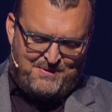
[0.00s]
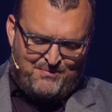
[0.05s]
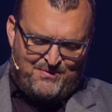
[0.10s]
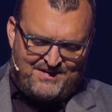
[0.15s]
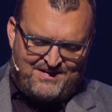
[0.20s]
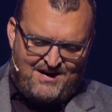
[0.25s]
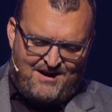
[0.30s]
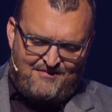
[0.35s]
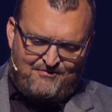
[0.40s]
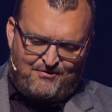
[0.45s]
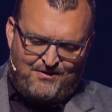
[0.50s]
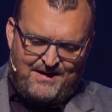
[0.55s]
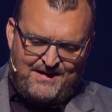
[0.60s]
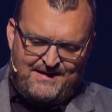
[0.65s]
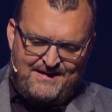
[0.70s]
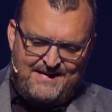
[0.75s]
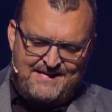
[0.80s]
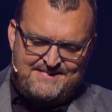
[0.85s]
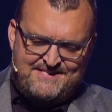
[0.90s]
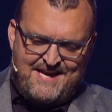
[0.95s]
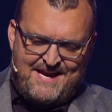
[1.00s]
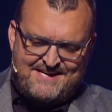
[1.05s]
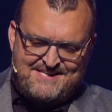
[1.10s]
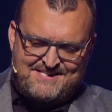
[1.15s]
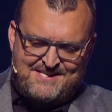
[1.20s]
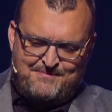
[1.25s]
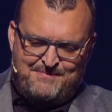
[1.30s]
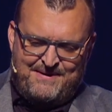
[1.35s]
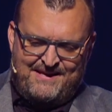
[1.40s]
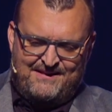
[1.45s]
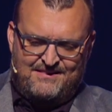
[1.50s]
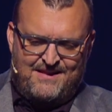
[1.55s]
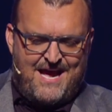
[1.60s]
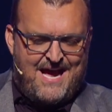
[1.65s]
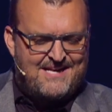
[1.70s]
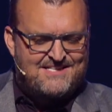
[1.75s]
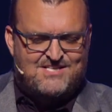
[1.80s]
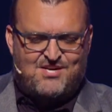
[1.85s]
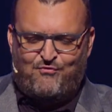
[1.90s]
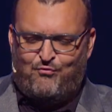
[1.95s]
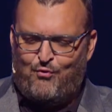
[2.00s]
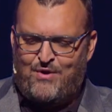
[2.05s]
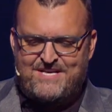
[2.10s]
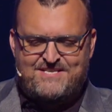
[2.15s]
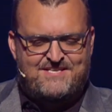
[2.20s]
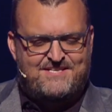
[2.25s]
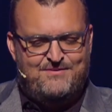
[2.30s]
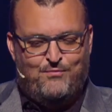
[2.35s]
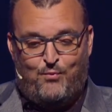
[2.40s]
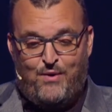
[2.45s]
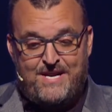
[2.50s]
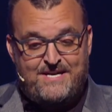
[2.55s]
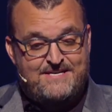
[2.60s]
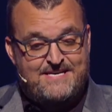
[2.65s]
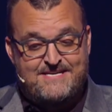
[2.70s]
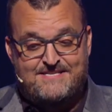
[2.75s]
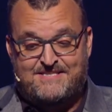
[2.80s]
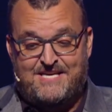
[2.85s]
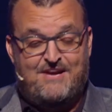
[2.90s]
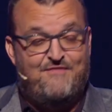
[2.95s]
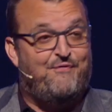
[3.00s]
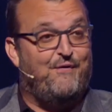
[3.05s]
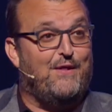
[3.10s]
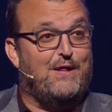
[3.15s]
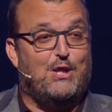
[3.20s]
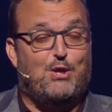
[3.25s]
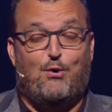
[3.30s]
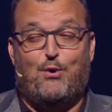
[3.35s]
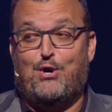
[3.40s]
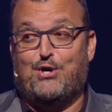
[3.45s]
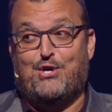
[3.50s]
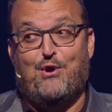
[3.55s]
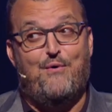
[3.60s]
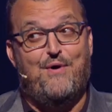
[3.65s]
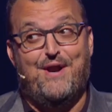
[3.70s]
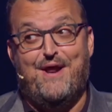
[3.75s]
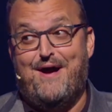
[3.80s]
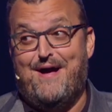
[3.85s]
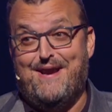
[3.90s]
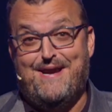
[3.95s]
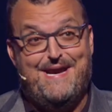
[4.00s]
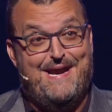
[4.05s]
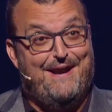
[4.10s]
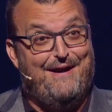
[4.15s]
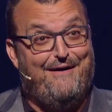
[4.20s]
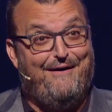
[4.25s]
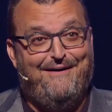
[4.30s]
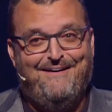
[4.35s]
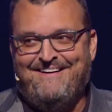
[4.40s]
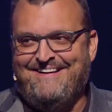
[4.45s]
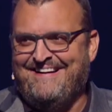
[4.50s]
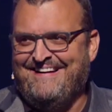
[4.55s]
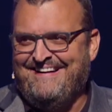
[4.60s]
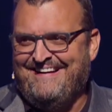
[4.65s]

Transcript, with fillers: be recovering, he texted me, Lots of witnessing for the Lord going on here.